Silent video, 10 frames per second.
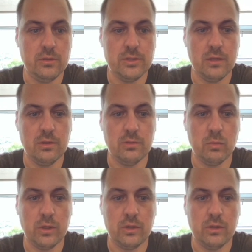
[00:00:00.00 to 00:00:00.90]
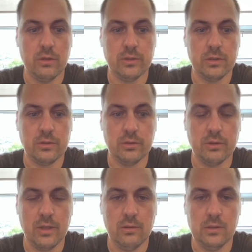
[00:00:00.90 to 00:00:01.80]
set your working directory to
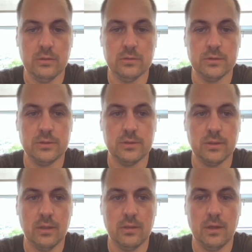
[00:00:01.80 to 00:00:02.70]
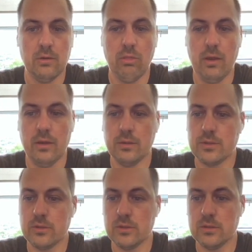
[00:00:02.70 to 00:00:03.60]
downloads, and now that's
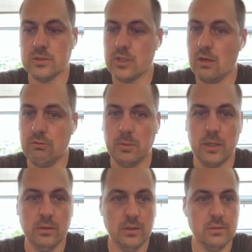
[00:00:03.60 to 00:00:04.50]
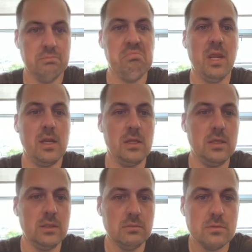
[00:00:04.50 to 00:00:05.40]
going to solve about
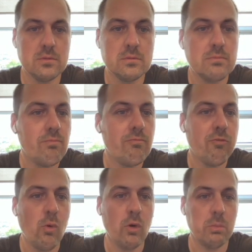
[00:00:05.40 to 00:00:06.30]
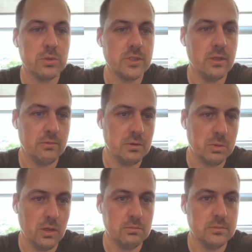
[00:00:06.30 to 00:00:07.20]
84% of your
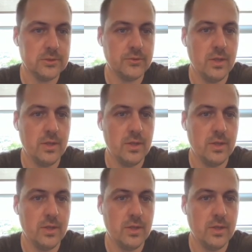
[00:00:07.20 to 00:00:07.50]
problems.